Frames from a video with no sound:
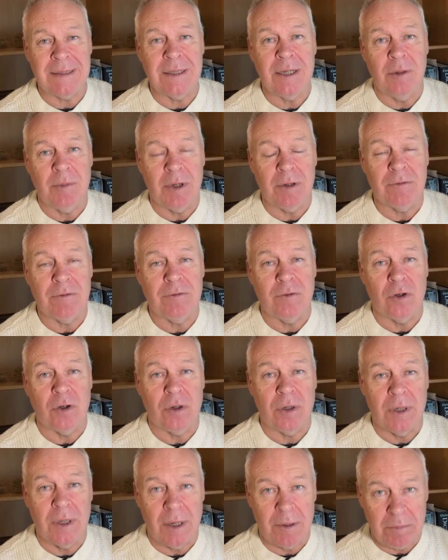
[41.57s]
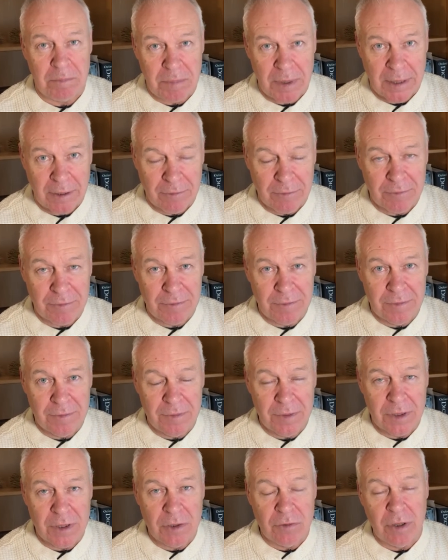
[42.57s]
in for a bit of
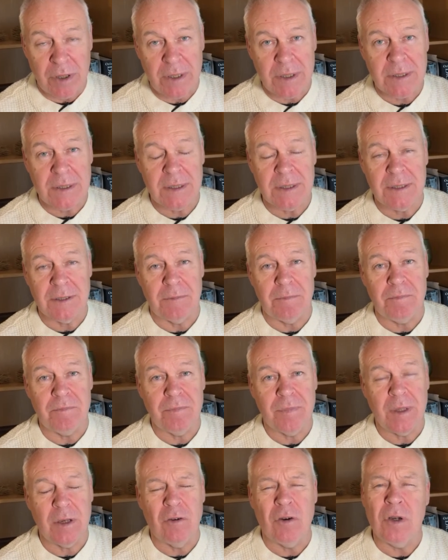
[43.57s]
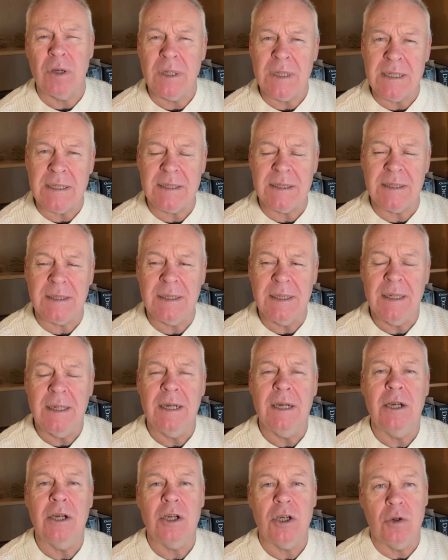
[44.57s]
criticism, or at least
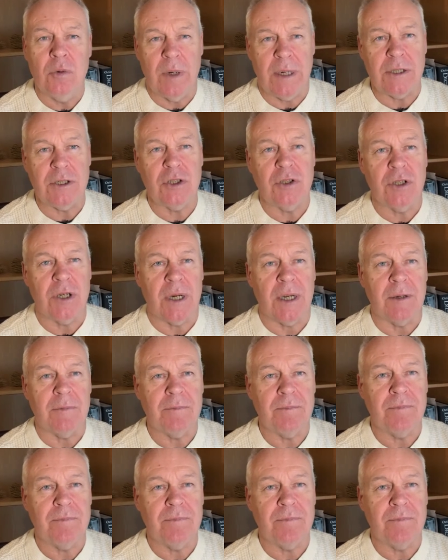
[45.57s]
questioning.